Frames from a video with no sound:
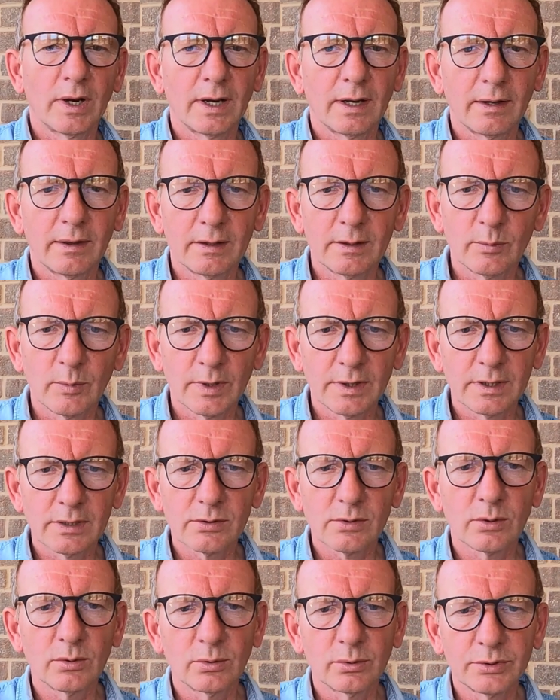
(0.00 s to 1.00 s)
when
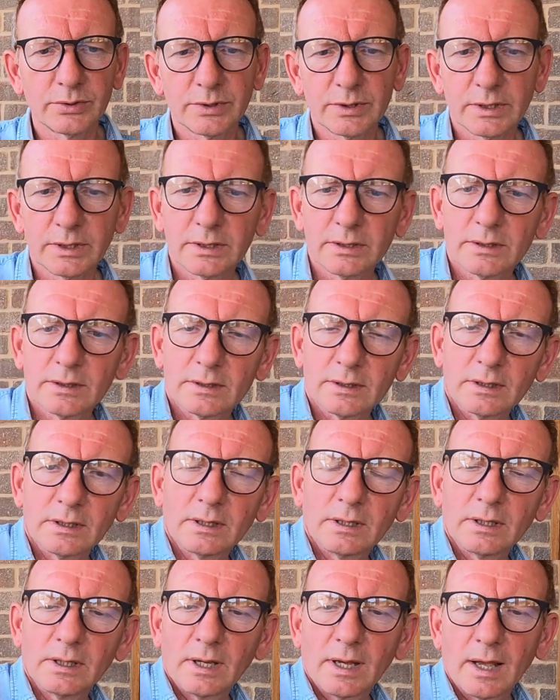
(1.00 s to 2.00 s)
this horse is
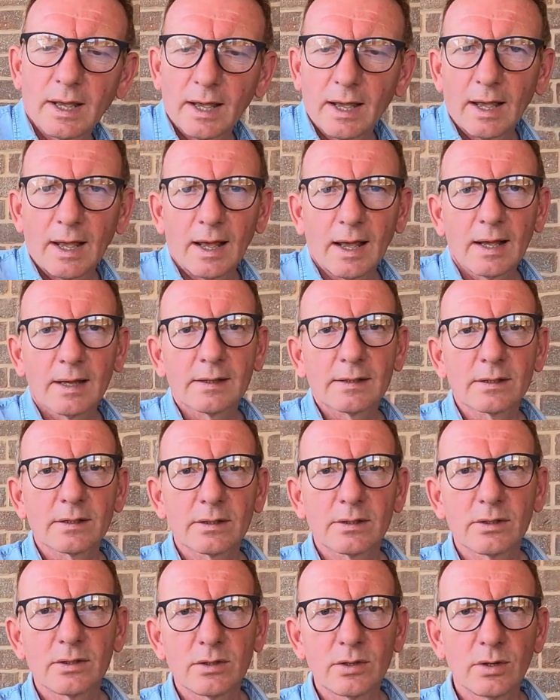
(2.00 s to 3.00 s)

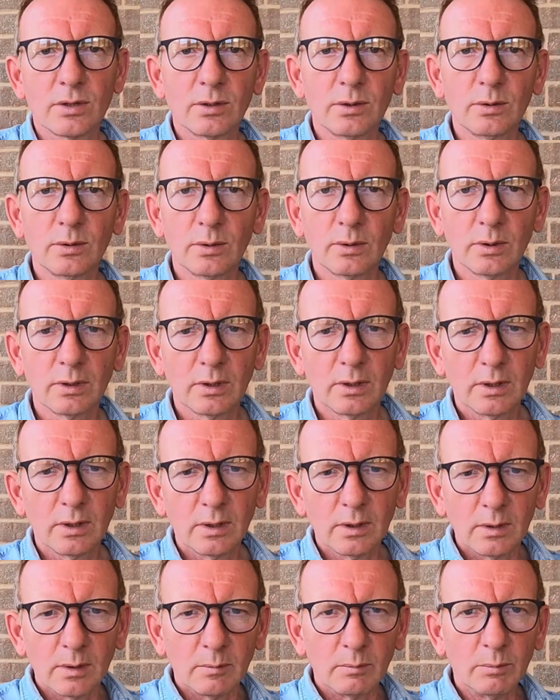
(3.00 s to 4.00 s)
asked to
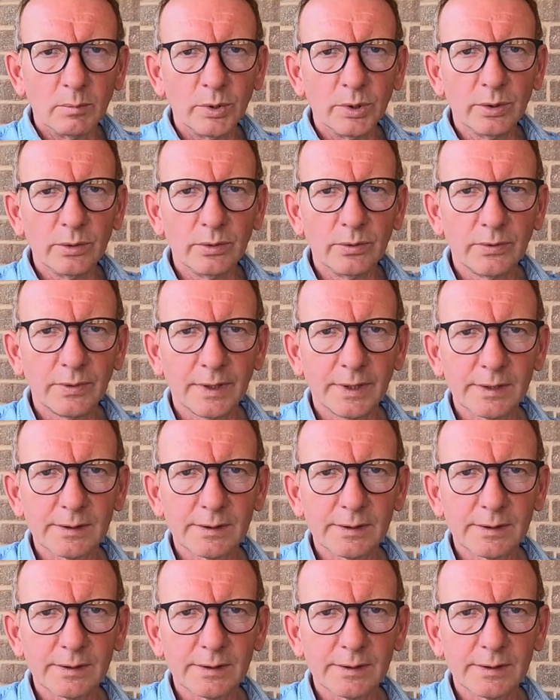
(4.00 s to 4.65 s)
move,